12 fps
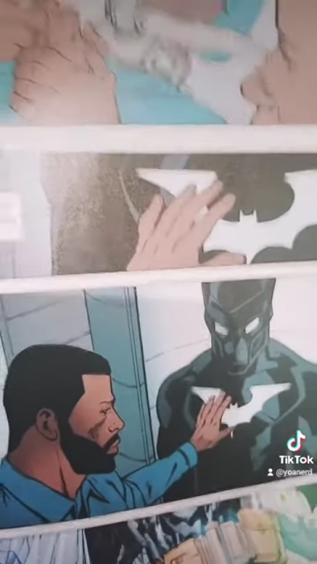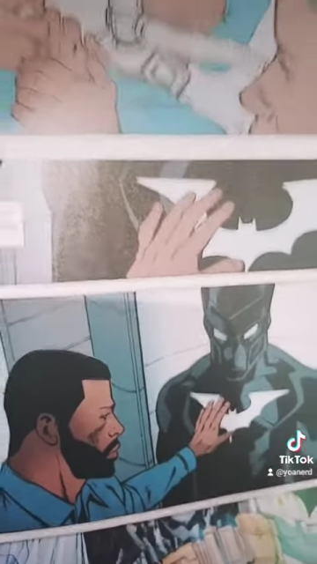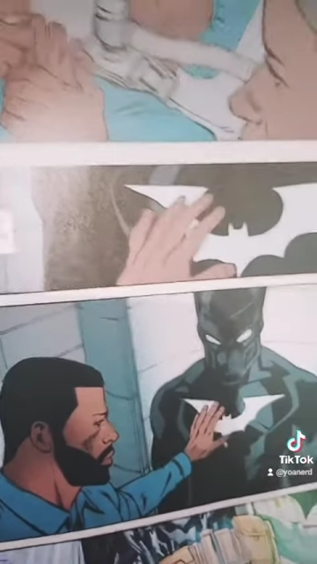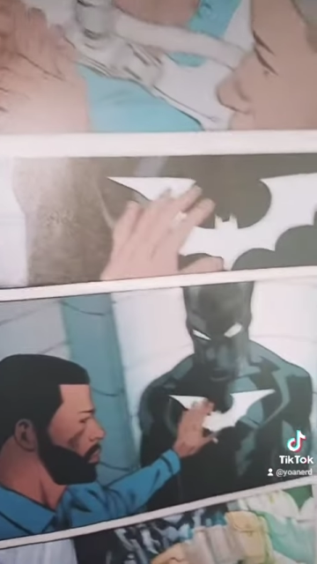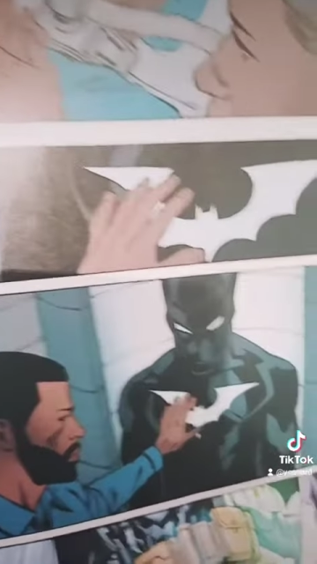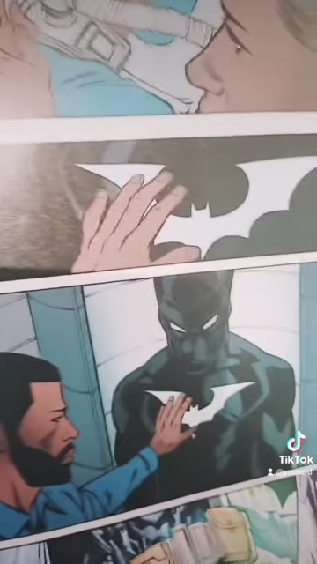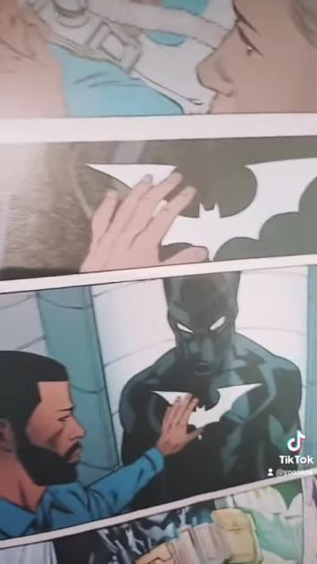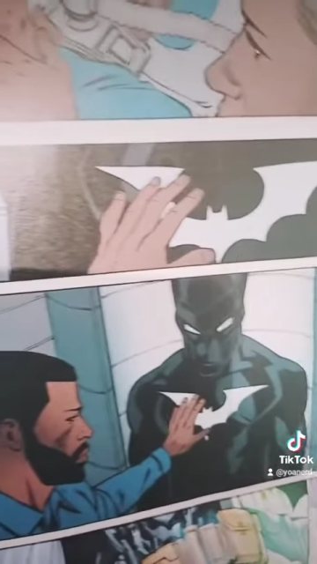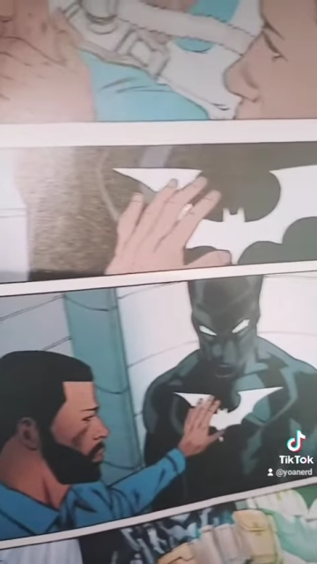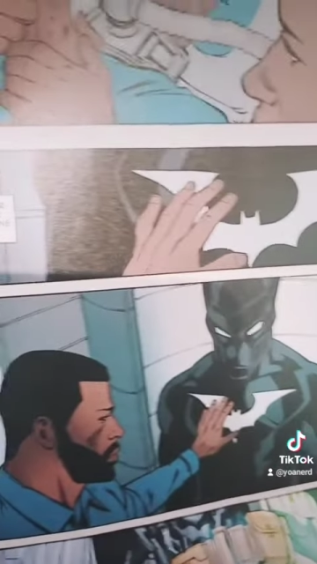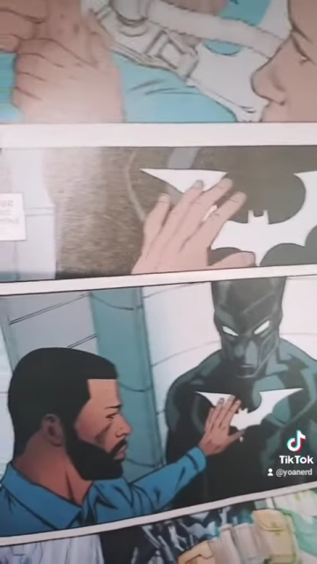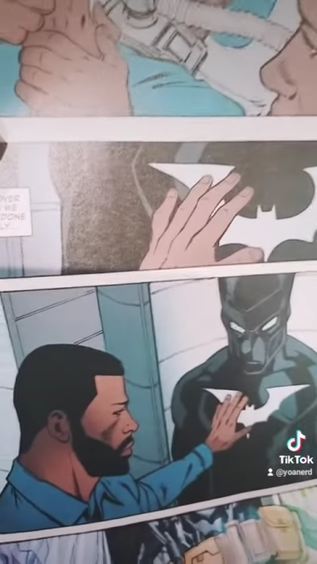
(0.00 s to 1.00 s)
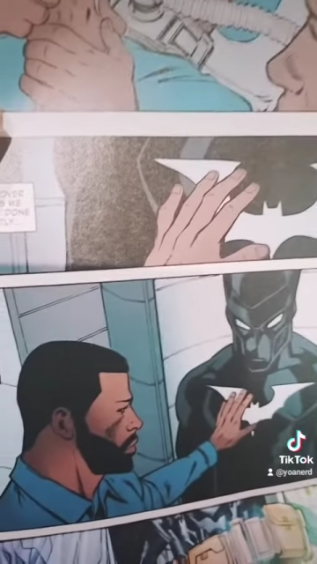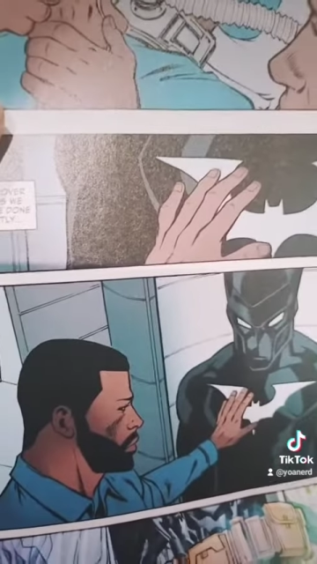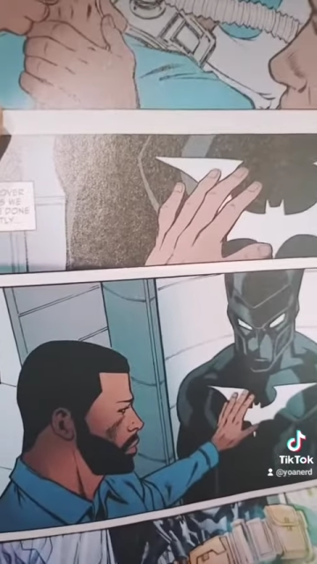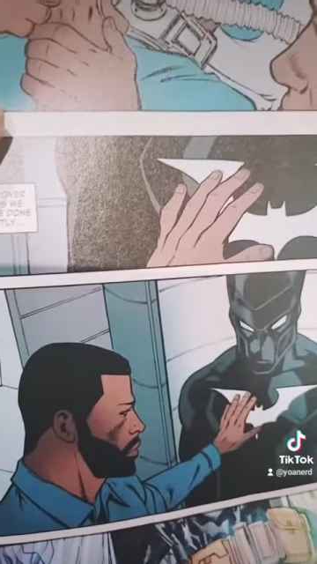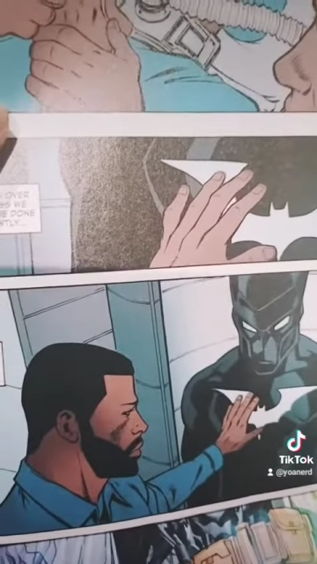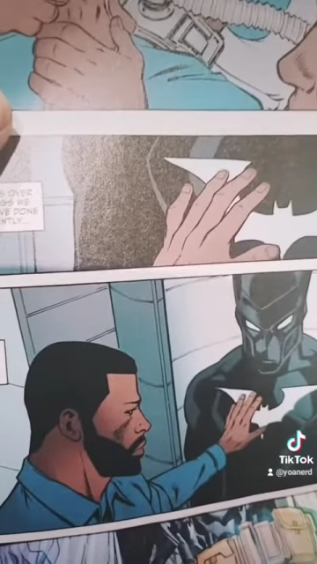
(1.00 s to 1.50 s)
and he hating
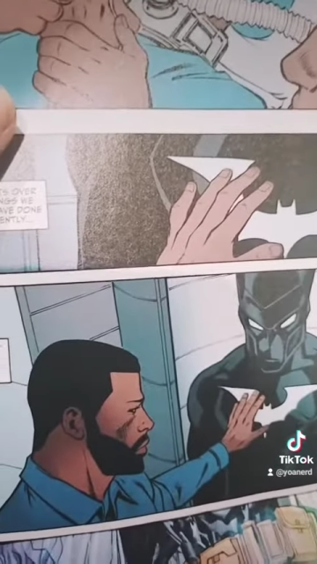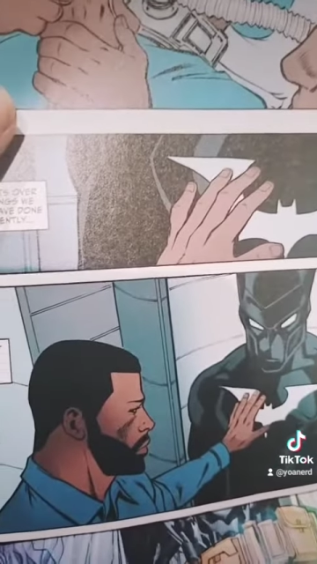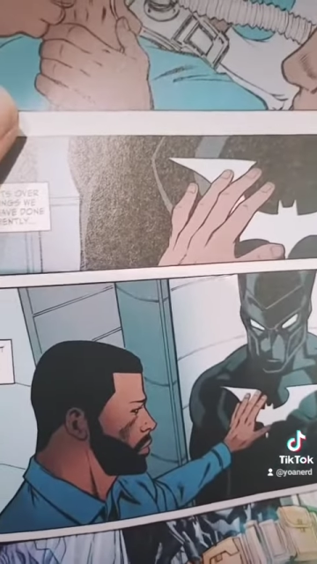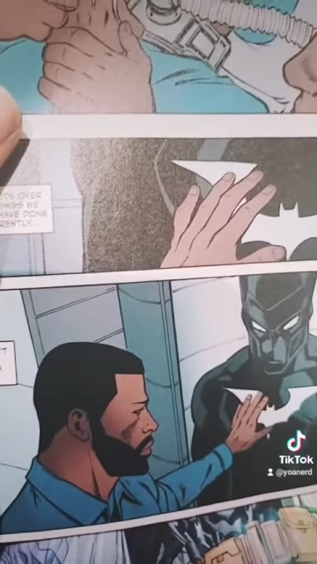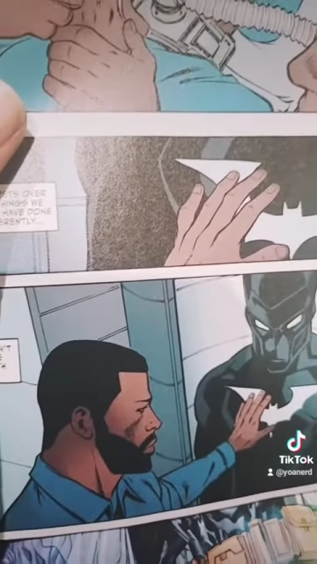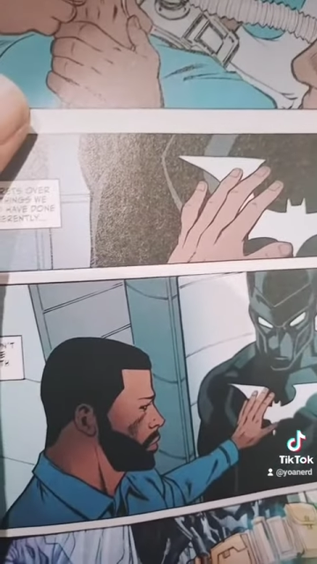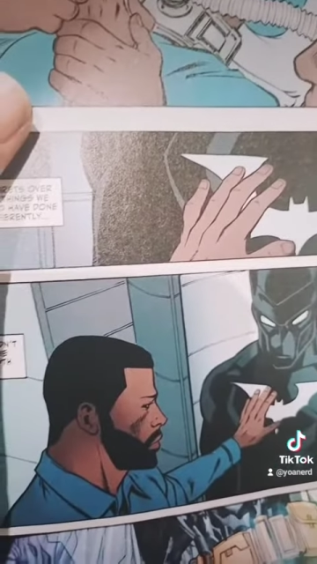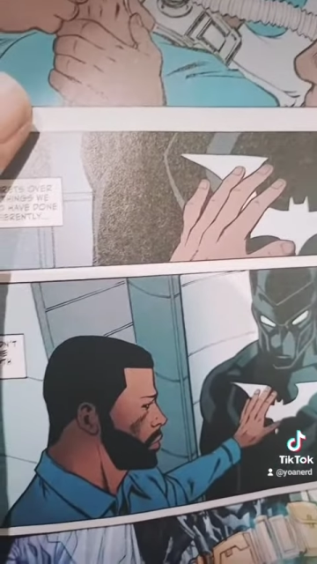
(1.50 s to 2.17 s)
on him for real, for